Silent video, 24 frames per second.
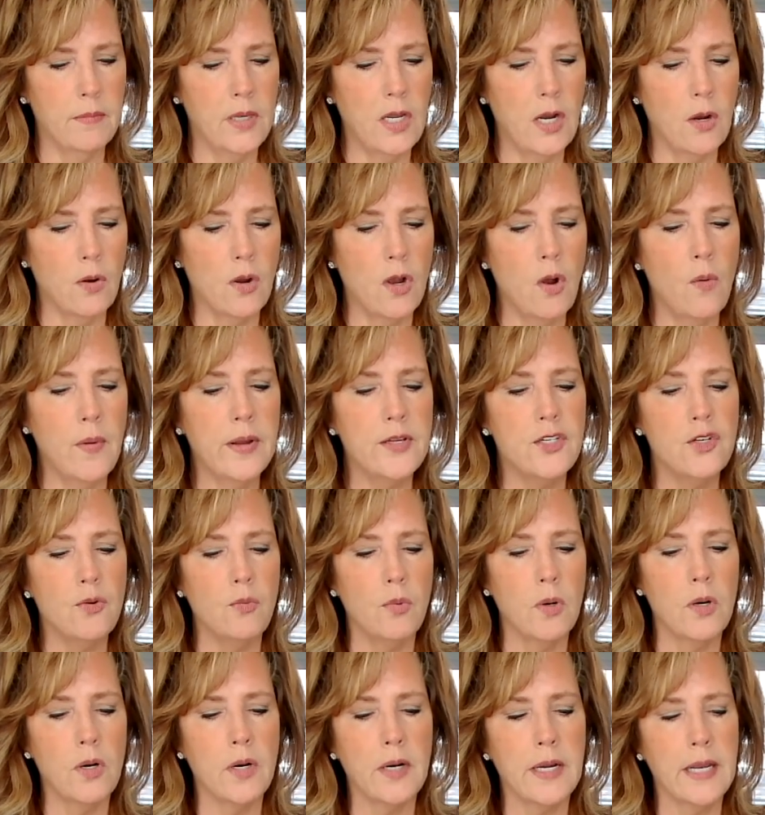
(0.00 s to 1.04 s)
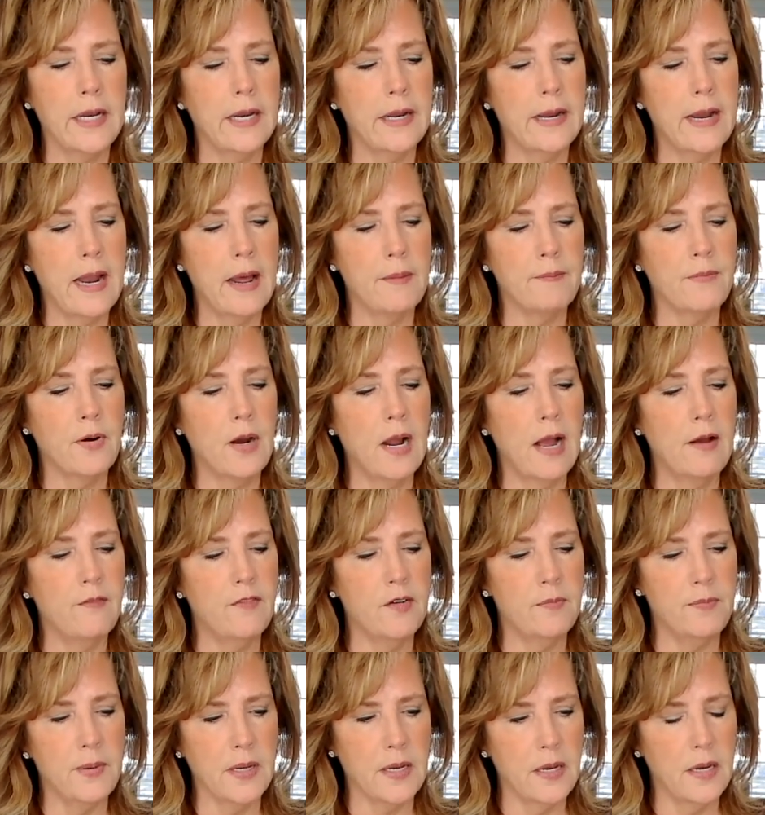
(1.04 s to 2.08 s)
you know going to work in a
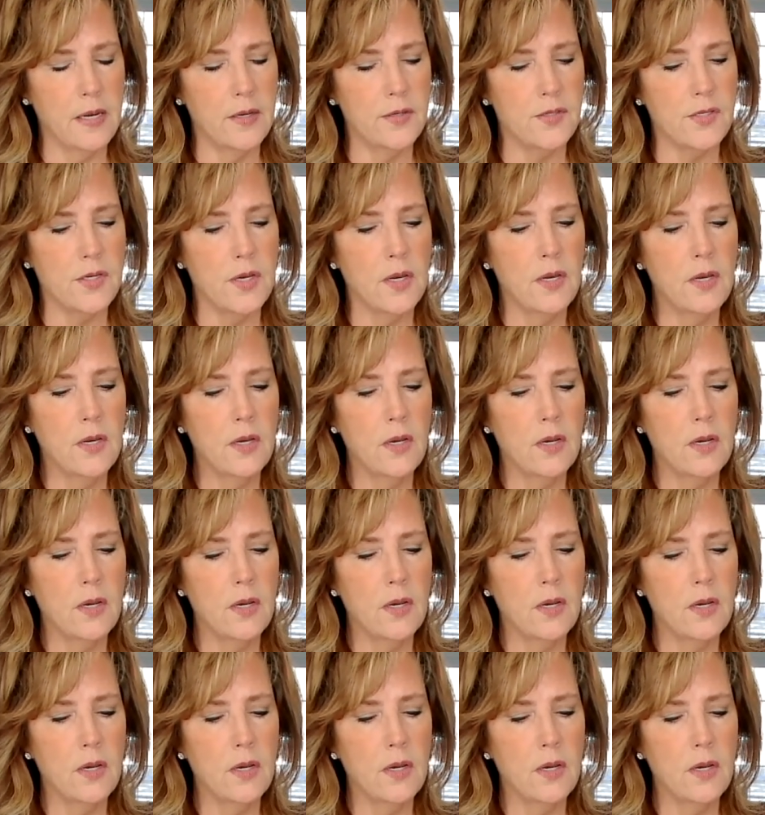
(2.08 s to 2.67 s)
nonprofit because